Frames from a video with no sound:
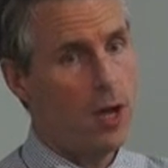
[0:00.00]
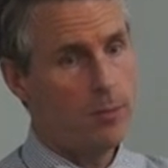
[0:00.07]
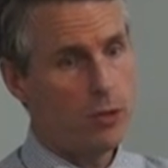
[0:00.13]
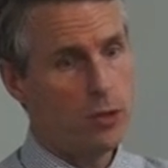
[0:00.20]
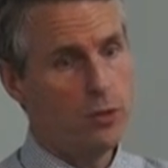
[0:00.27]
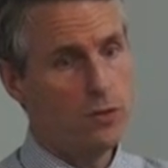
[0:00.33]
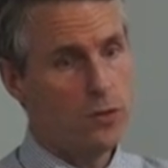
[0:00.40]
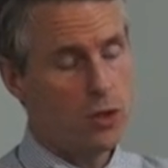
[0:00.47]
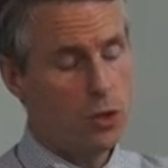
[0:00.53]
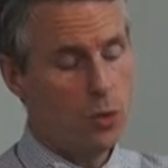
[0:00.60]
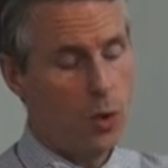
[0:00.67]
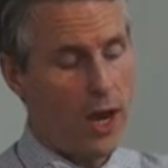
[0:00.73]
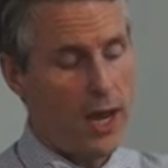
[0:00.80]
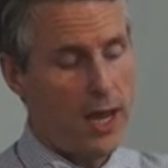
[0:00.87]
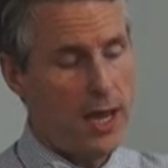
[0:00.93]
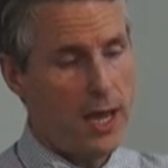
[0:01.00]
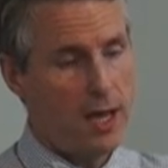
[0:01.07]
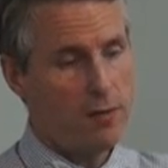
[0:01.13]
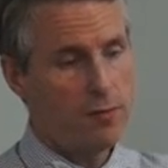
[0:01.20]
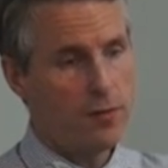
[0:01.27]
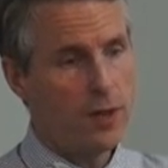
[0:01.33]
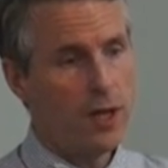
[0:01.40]
options you
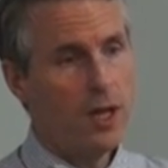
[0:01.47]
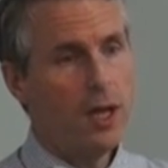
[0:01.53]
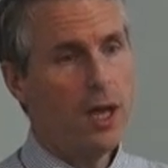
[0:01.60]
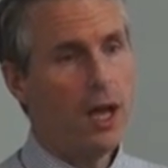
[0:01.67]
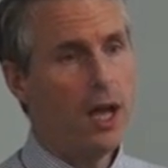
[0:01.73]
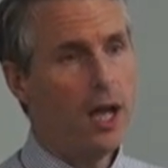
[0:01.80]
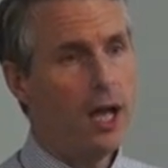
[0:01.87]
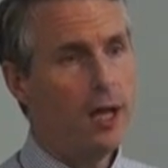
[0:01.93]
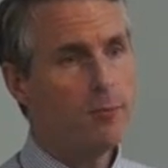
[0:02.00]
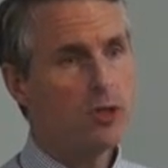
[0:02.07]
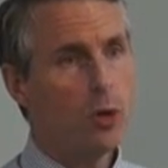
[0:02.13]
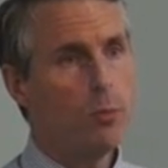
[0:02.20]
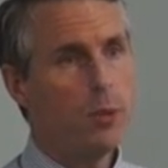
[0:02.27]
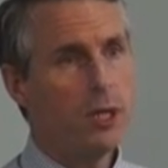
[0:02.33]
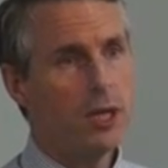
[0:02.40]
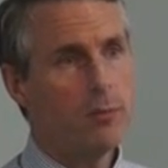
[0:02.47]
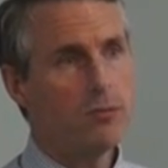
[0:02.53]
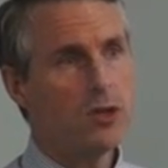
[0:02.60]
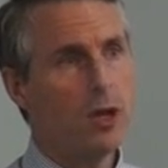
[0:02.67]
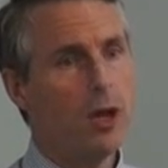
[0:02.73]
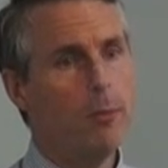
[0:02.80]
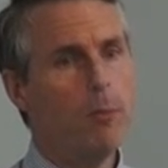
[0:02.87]
have. Um, so it
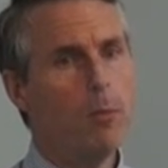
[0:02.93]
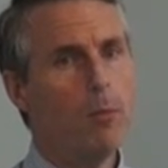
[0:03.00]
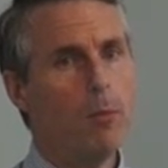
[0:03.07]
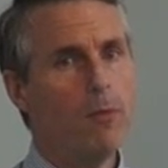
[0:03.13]
becomes, a,